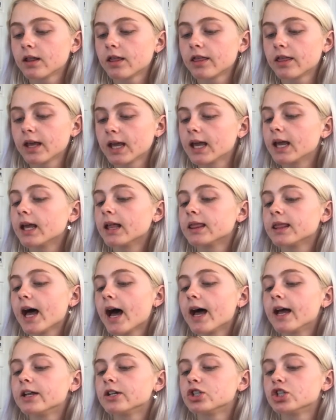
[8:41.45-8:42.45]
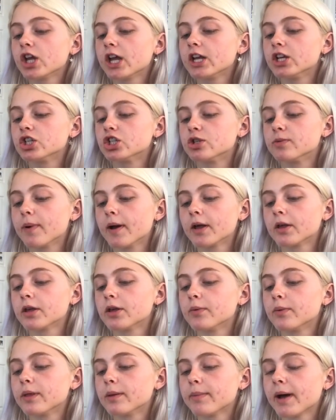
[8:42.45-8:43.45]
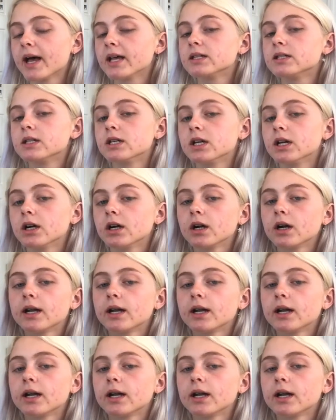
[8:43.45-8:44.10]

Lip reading: thing that changed about you in the past year?